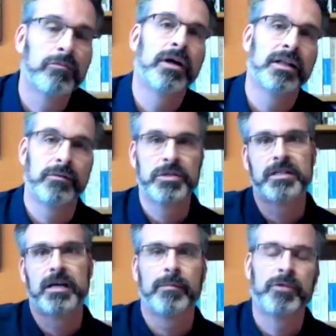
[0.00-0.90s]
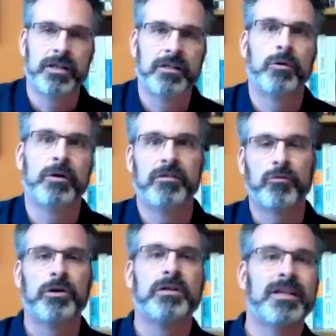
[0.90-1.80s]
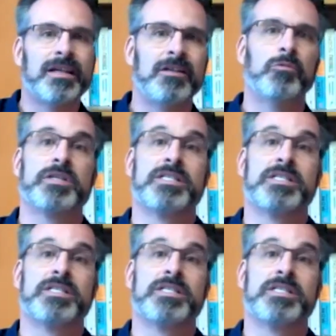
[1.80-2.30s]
Well, it was adopted in 2014.